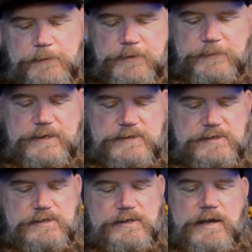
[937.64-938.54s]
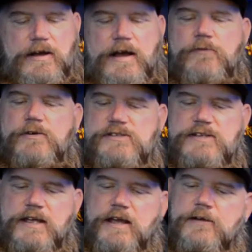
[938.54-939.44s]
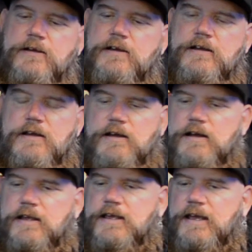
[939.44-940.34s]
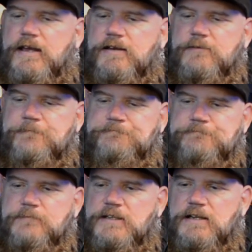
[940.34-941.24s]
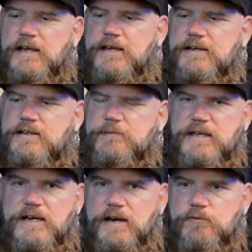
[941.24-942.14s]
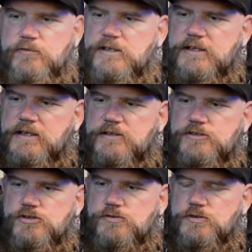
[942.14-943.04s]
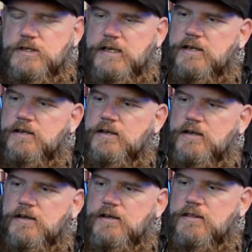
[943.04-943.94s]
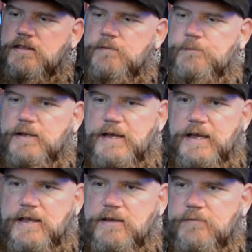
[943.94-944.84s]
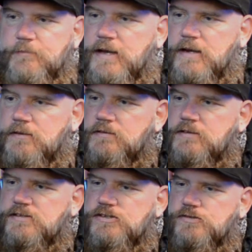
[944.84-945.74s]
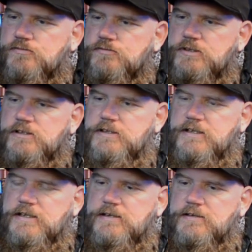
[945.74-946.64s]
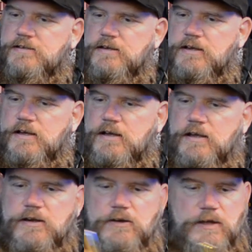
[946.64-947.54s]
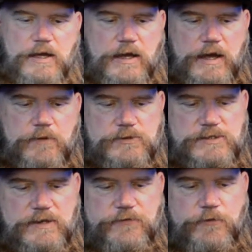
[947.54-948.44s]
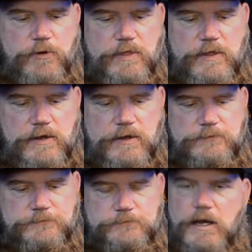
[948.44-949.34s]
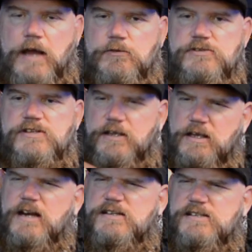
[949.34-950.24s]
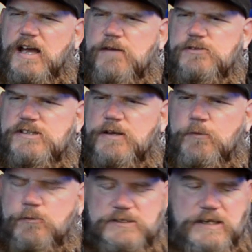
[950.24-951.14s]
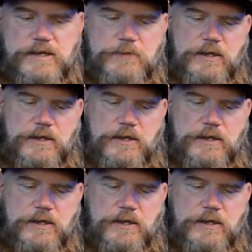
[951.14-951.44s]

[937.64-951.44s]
of minutes. Now, I will say, again, like I did in the beginning, I really enjoy the black bottle. This is really neat. You know, I will say can I say I will say one more time?